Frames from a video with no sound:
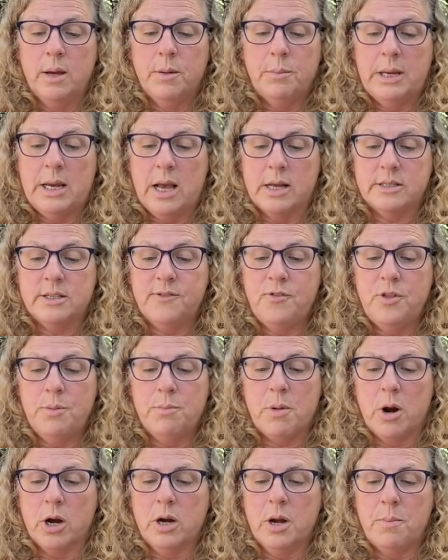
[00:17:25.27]
because of the
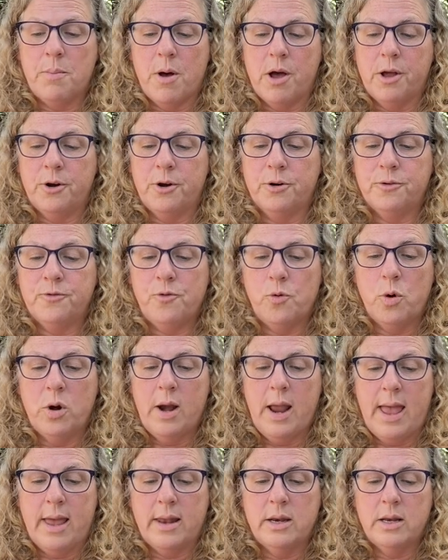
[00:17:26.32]
mark upon her
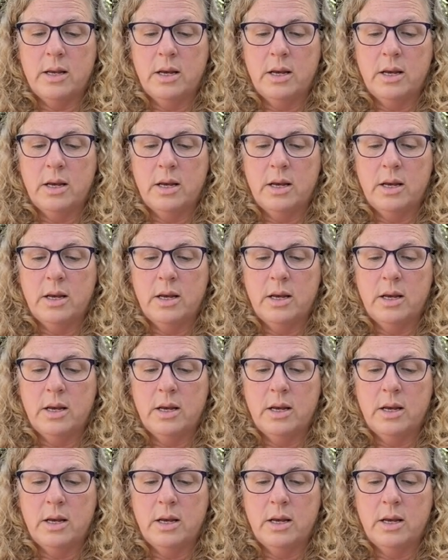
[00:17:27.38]
forehead.